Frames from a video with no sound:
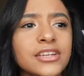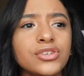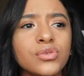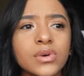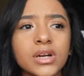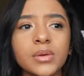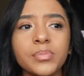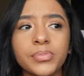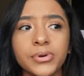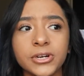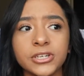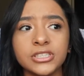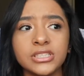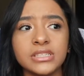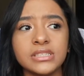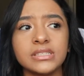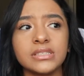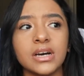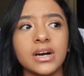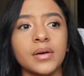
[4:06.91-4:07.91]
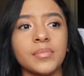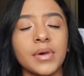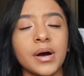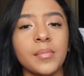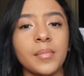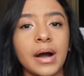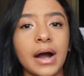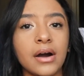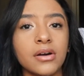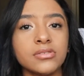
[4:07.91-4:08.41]
do want to purchase a
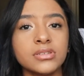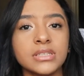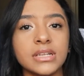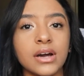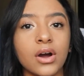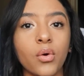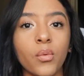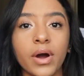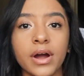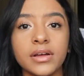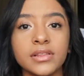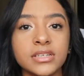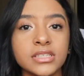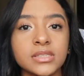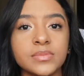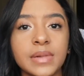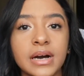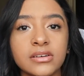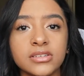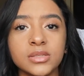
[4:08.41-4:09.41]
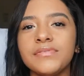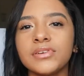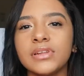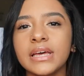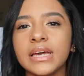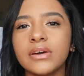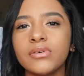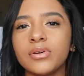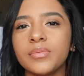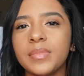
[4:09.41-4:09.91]
mouse, like a wireless mouse. I feel
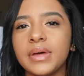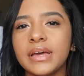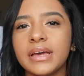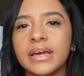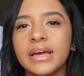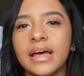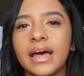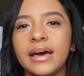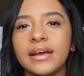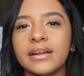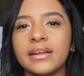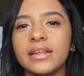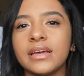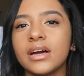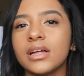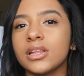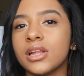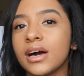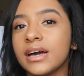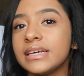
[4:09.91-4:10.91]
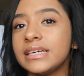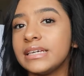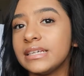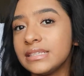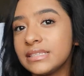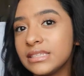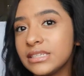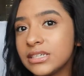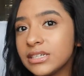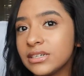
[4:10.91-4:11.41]
like it would make editing a lot
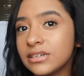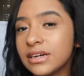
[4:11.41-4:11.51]
easier.